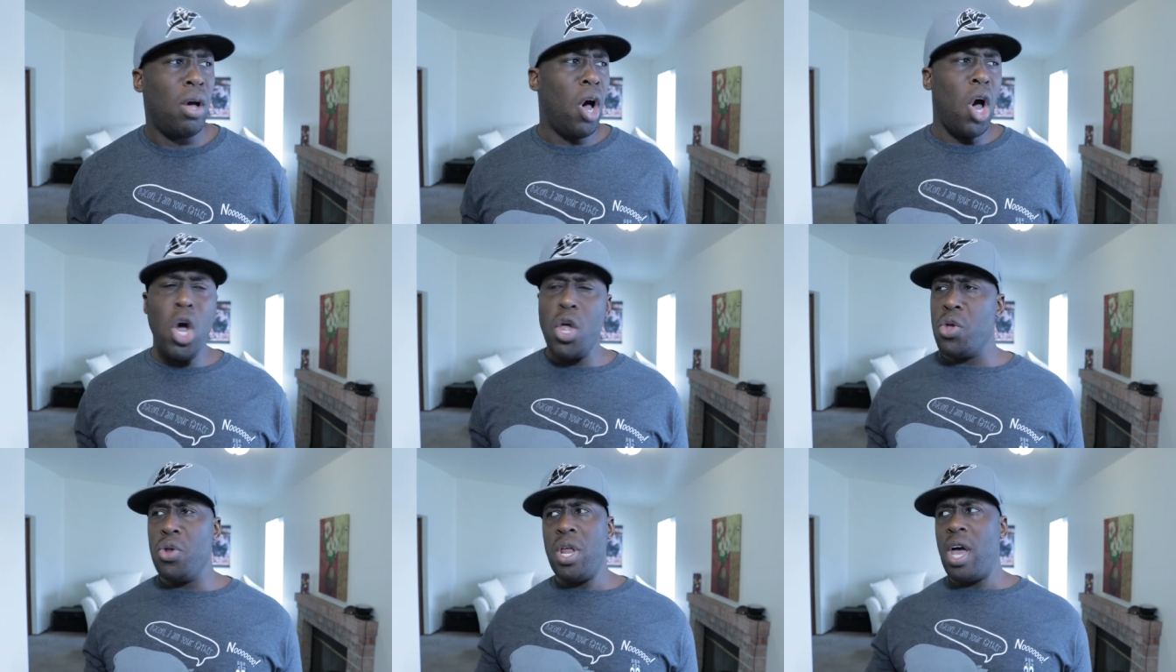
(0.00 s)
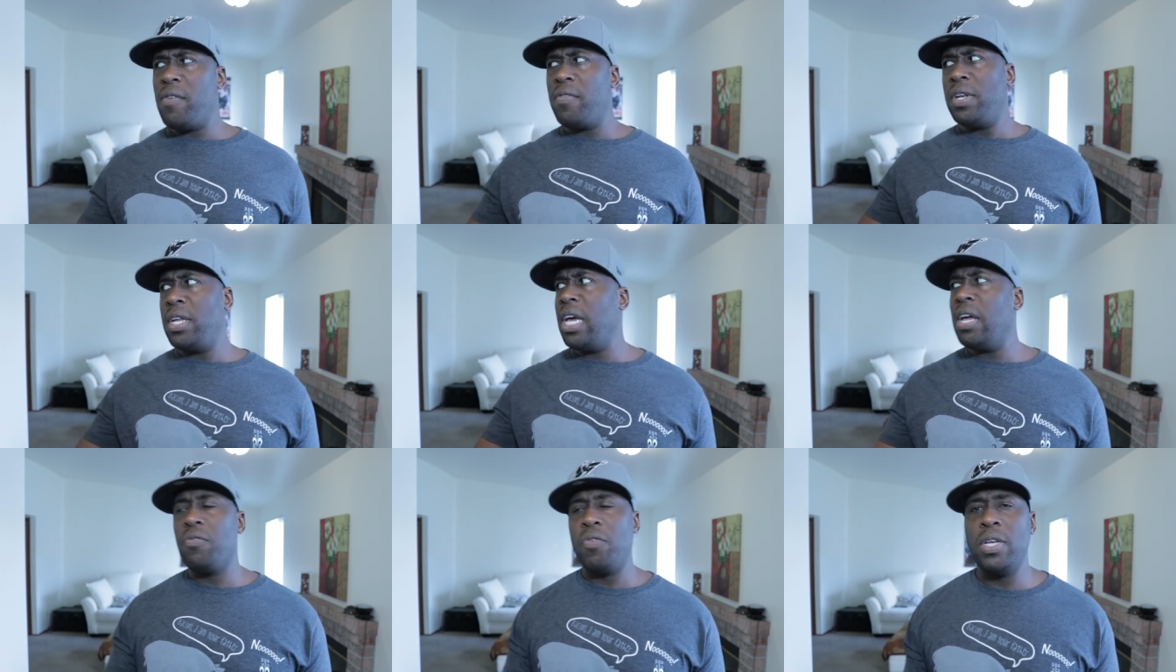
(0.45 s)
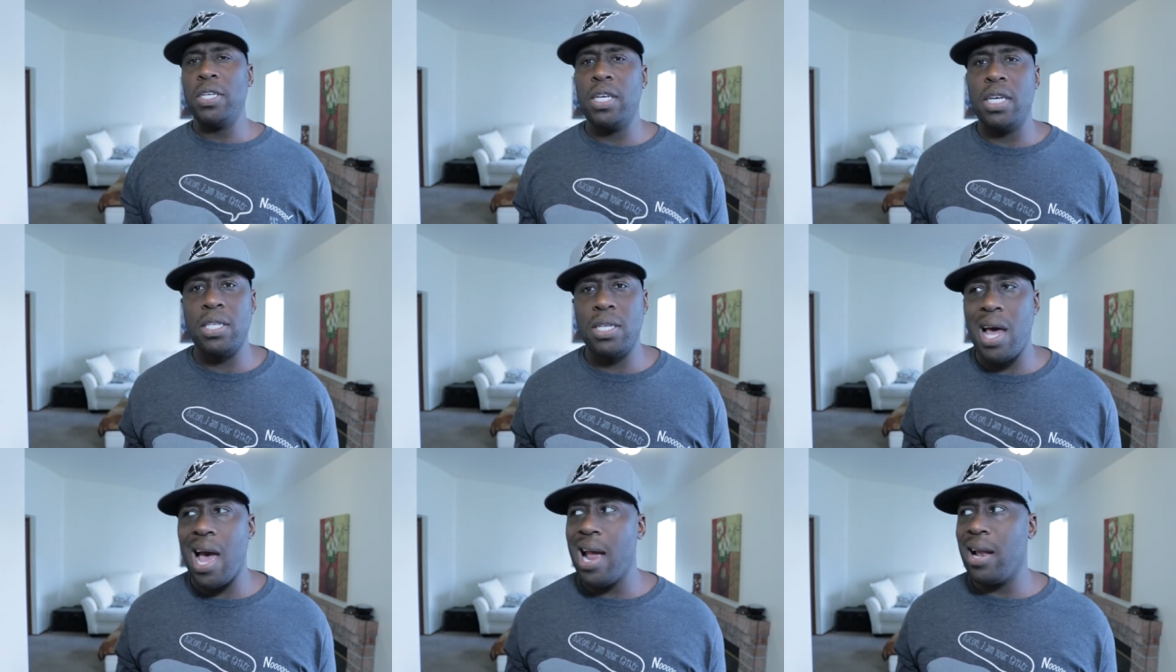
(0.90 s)
Oh, you never did
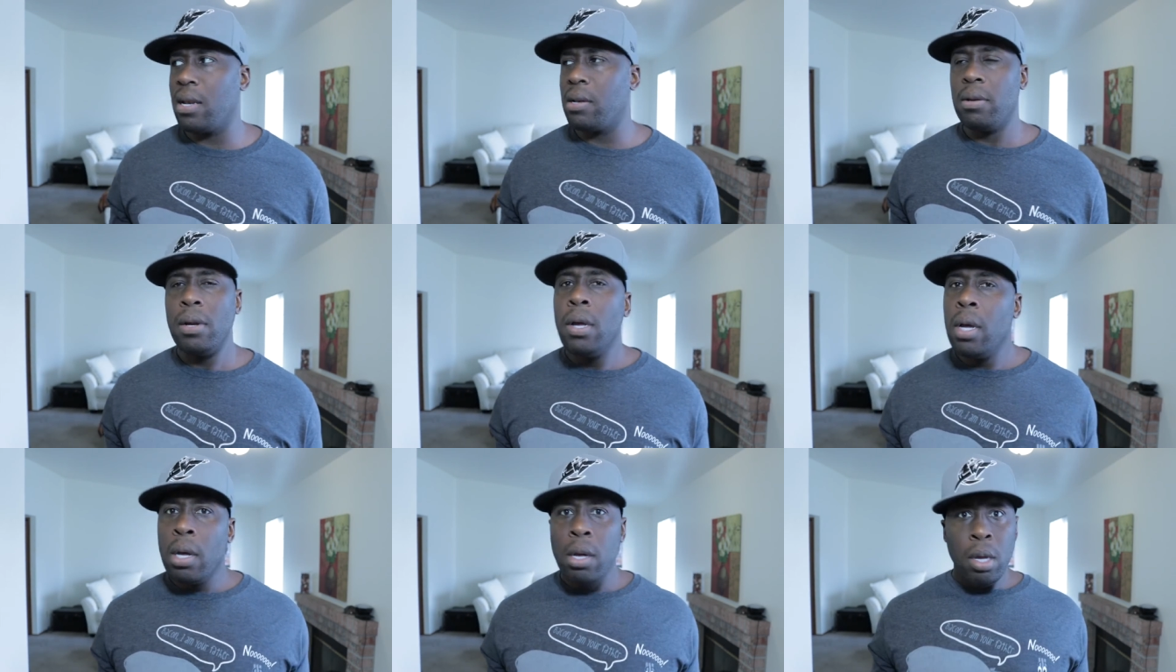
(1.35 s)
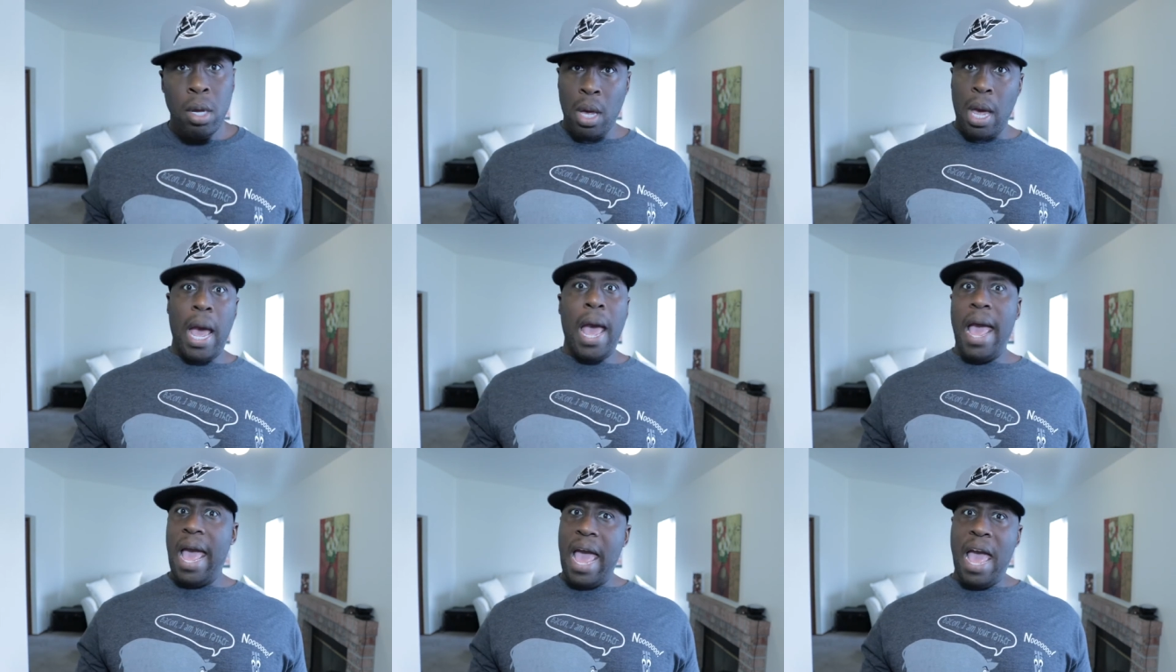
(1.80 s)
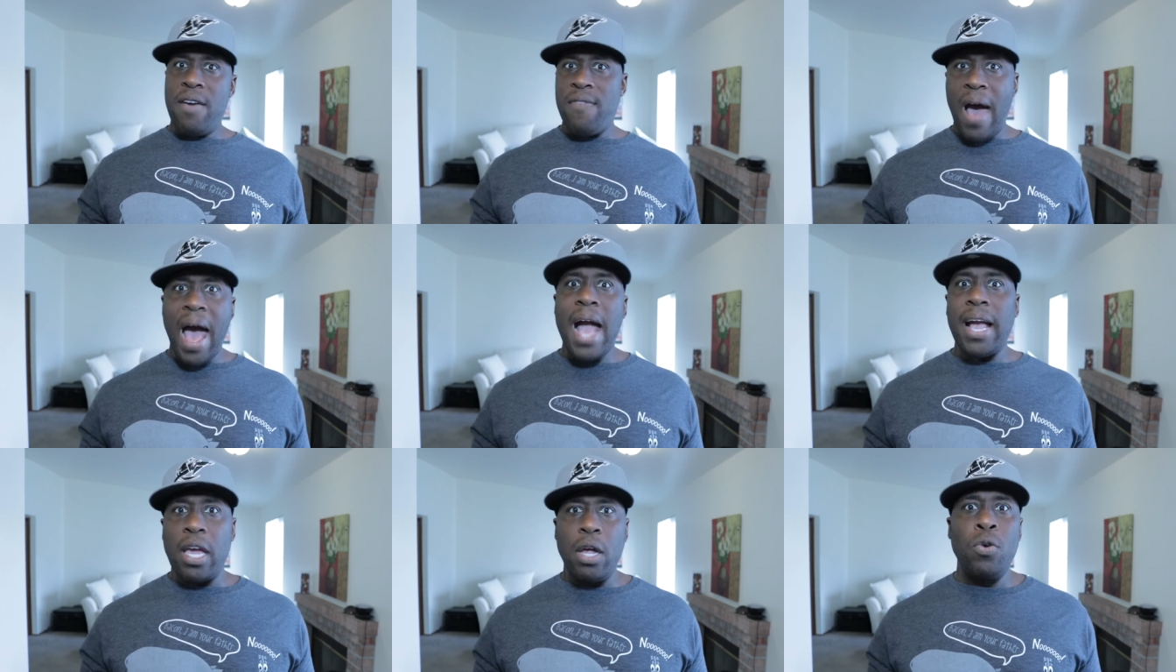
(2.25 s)
recessed lighting. If
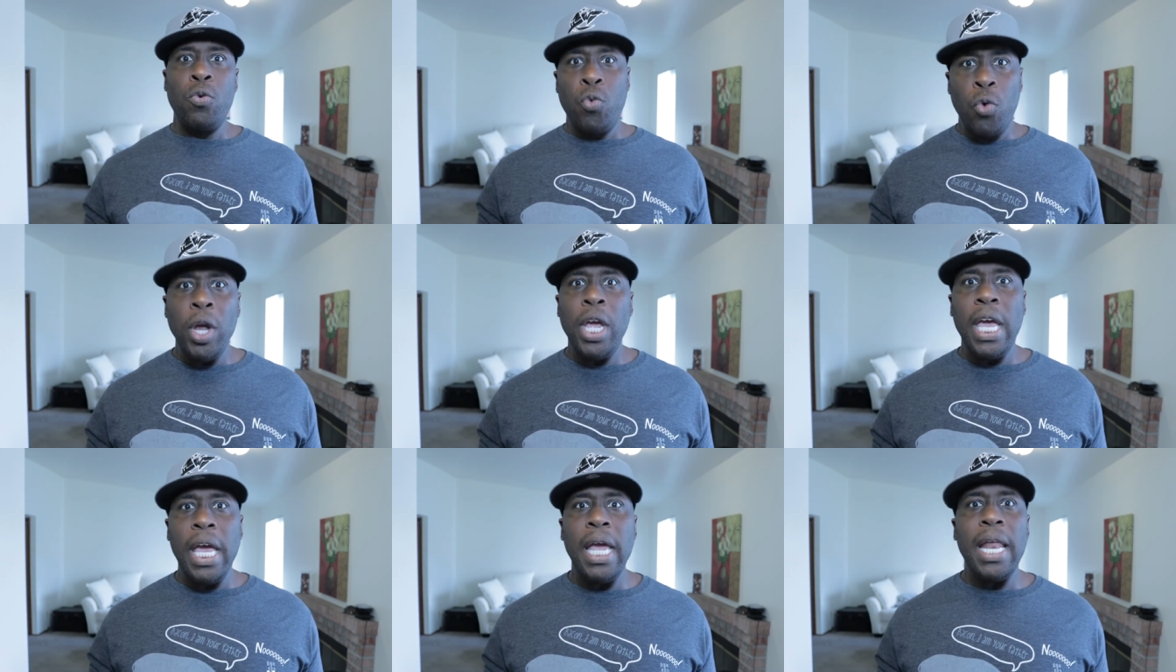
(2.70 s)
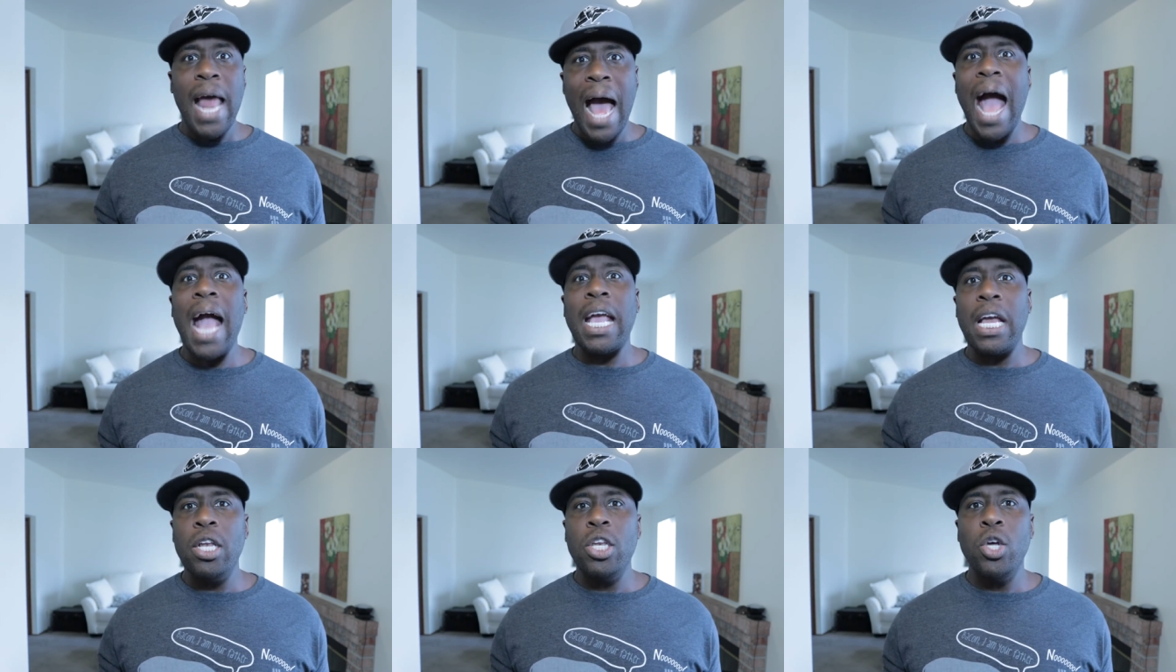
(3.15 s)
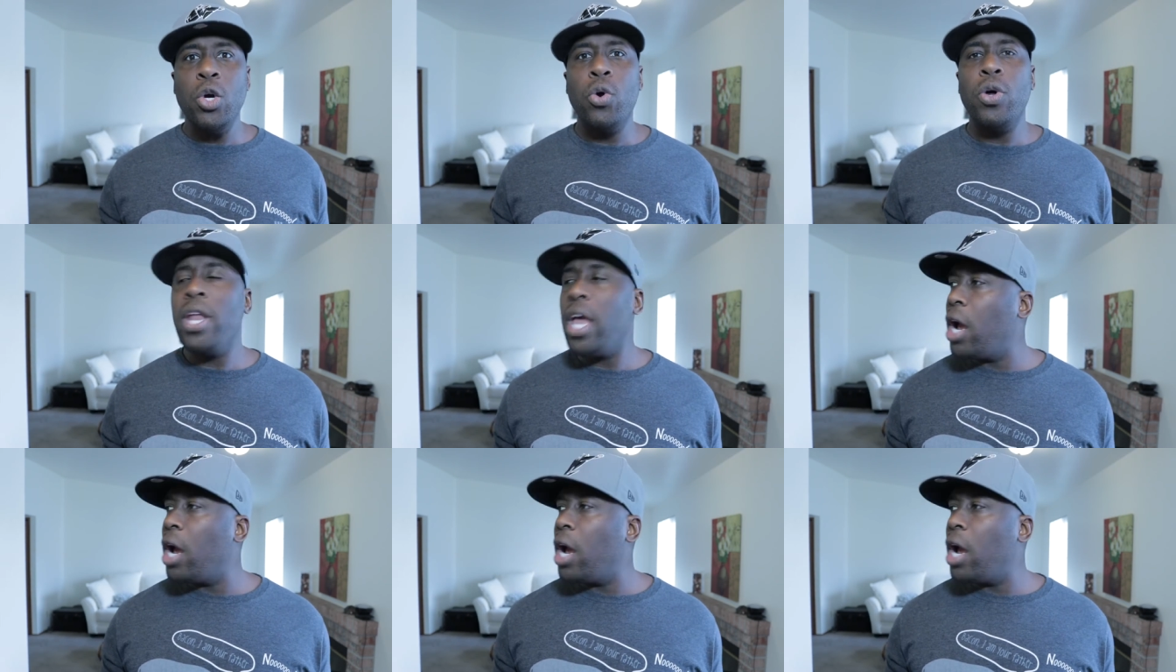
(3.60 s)
I can read, I can do it.